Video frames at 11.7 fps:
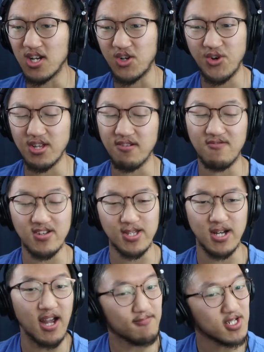creatively,
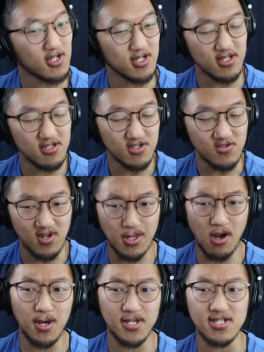that I'm talking to an
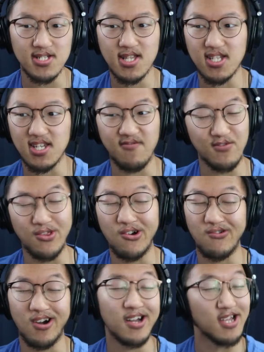audience, even
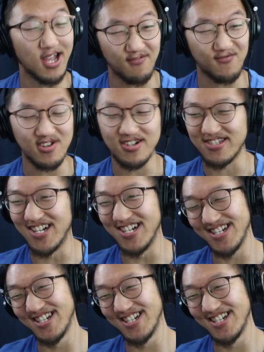though I have none.